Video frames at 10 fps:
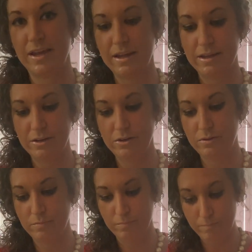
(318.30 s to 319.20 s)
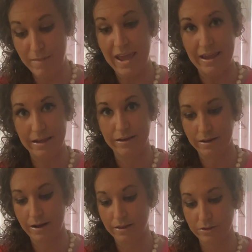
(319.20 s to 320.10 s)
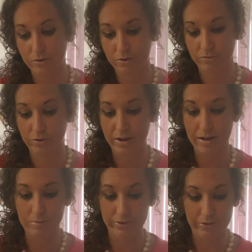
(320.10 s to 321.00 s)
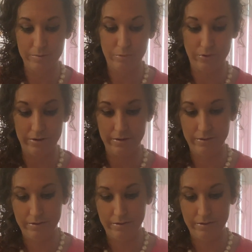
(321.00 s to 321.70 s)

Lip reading: they can make on the core vocabulary board.